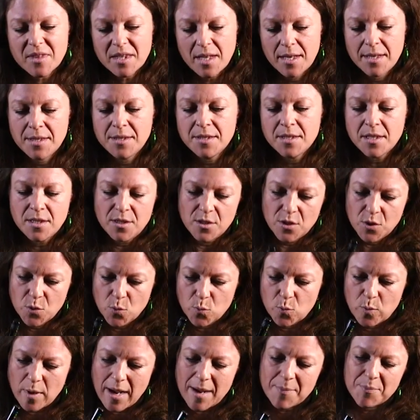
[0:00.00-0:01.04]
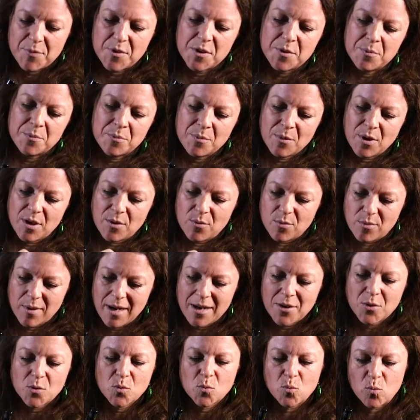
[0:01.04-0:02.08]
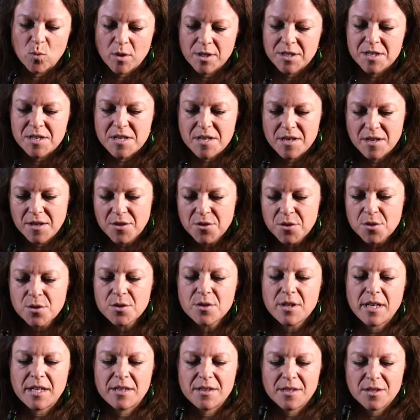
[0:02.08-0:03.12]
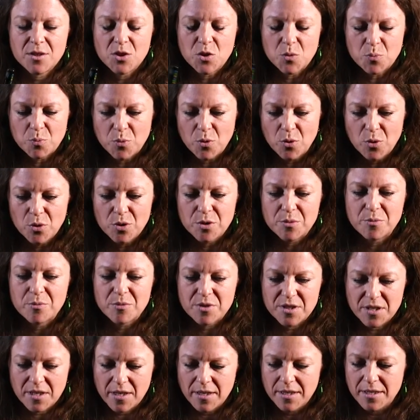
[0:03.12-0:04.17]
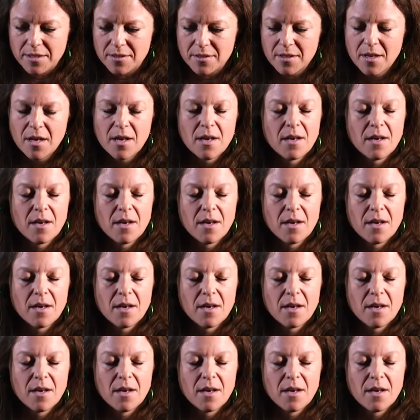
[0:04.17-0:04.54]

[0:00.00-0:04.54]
And then you wrap them around one the other and then you pull them tight.